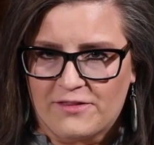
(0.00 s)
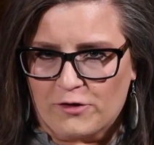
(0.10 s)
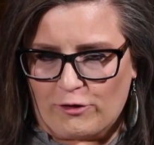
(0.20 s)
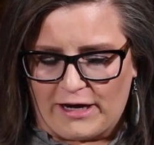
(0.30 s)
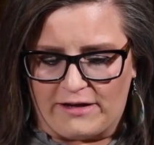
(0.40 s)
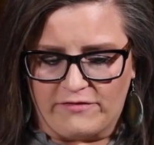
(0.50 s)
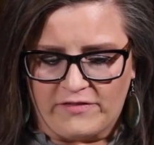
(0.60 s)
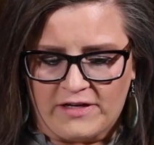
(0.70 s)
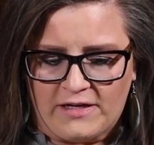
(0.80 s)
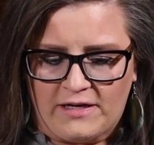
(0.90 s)
in the grave,
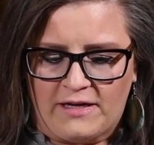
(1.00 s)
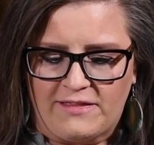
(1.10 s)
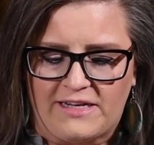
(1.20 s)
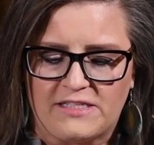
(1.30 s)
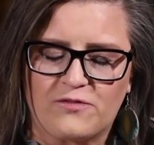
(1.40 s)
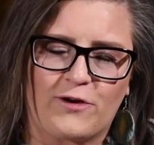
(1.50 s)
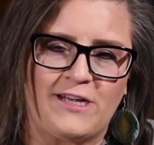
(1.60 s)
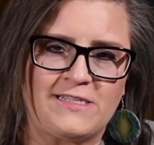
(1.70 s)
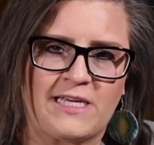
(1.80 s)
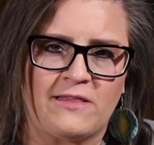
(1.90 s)
that his
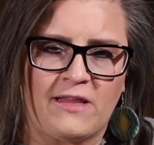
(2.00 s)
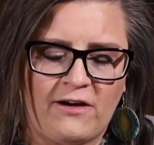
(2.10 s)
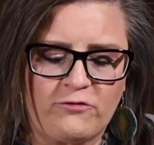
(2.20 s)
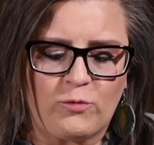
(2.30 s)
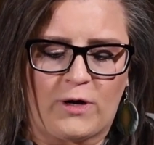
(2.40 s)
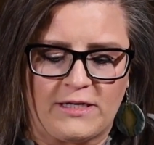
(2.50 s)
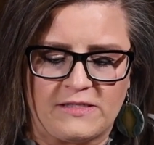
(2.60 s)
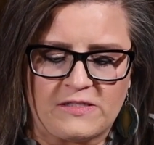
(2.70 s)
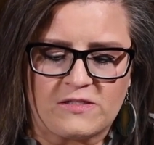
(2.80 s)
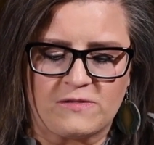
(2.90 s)
friends and loved
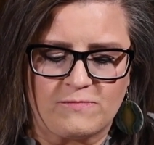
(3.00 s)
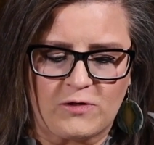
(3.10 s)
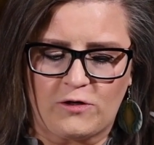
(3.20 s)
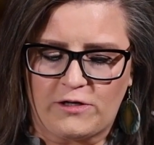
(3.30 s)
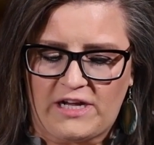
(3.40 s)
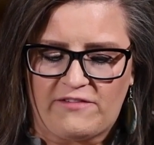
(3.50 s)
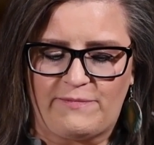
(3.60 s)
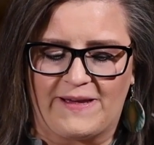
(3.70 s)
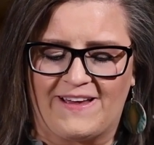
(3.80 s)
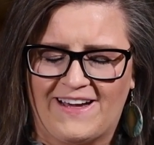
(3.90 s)
ones could have
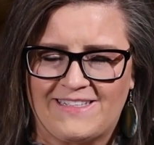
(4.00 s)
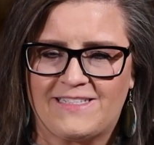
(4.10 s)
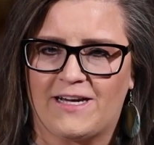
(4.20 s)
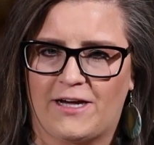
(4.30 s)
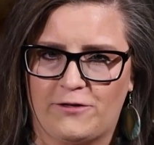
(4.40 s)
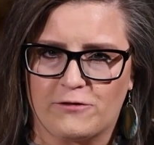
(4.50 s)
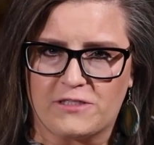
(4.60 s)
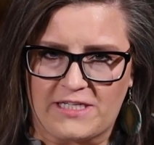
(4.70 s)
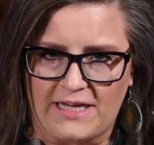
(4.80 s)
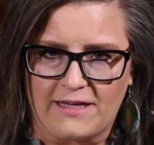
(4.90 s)
begun to
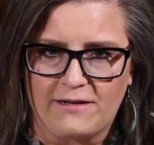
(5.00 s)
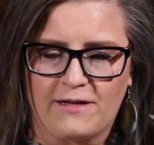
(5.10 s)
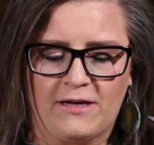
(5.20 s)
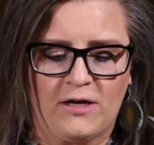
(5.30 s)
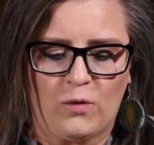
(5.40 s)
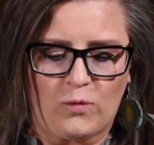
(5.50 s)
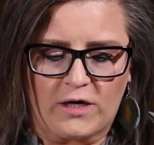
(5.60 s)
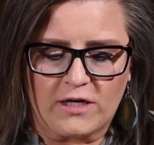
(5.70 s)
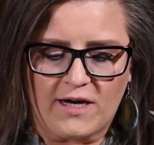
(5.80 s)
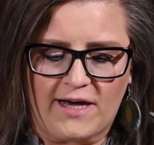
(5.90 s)
understand
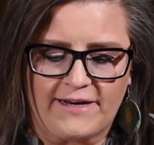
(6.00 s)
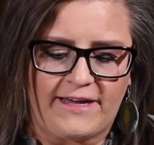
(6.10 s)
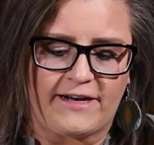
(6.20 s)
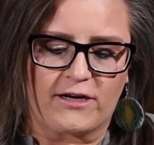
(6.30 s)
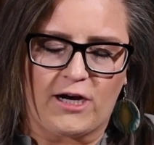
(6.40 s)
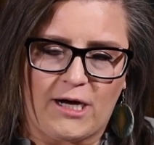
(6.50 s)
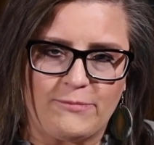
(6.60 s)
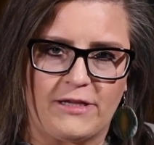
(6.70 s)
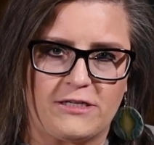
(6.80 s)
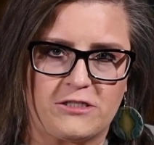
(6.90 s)
what God had
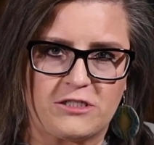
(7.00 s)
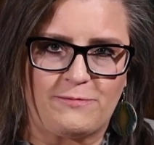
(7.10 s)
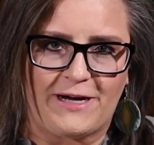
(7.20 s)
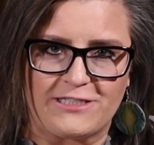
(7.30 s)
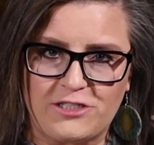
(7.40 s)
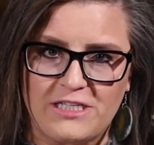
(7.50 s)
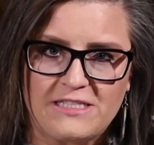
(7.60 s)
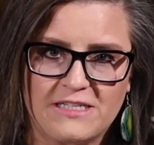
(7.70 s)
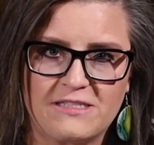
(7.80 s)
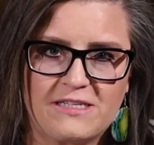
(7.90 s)
accomplished by
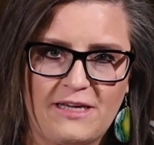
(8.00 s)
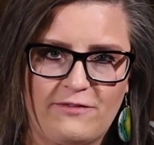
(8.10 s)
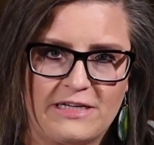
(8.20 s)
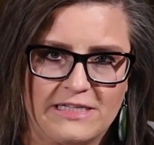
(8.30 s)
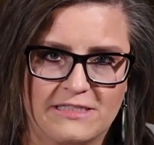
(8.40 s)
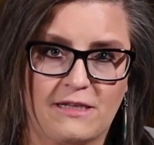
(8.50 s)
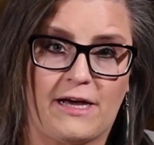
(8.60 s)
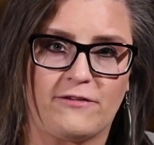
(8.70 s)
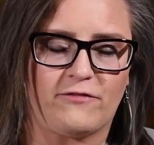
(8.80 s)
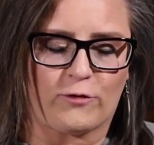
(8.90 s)
Jesus giving his
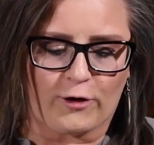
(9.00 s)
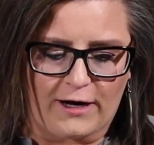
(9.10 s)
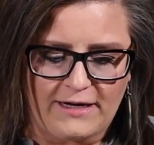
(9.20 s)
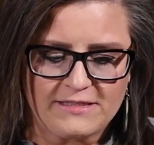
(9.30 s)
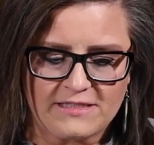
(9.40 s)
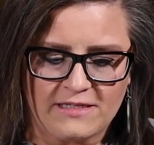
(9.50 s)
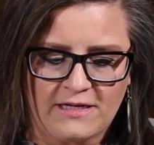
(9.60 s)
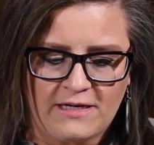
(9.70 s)
life for us